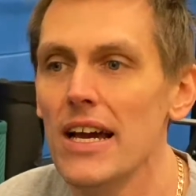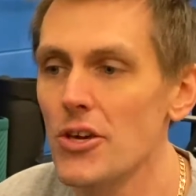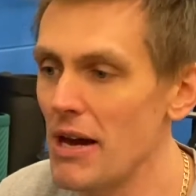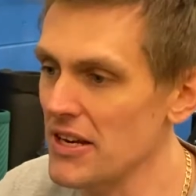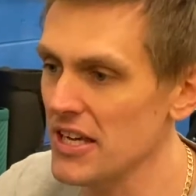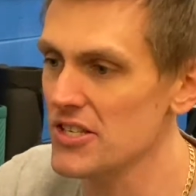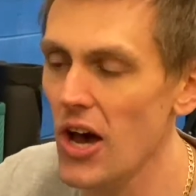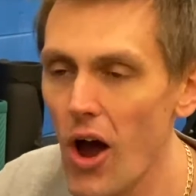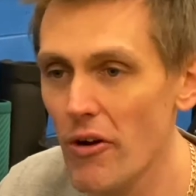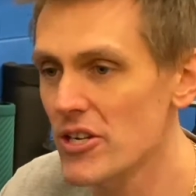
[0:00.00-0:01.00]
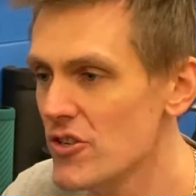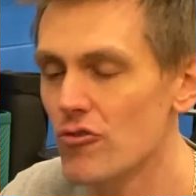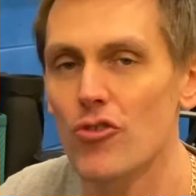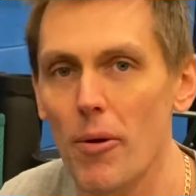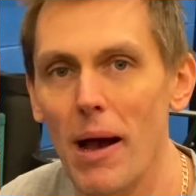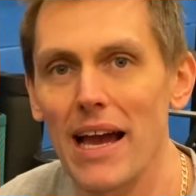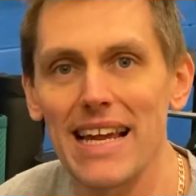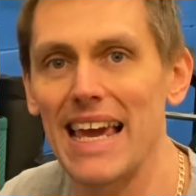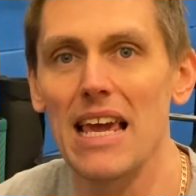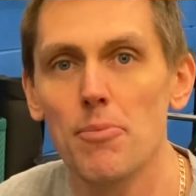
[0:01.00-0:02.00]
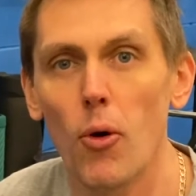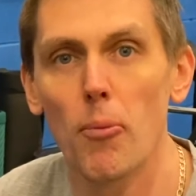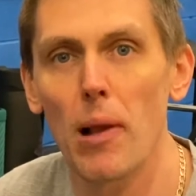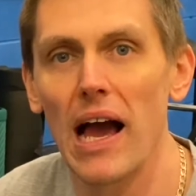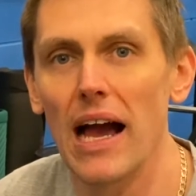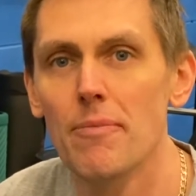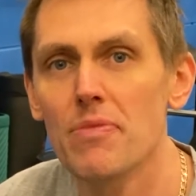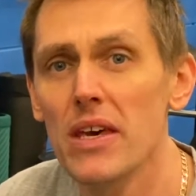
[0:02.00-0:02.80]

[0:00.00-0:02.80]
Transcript: you had a guitarist, a drummer and a keyboard player.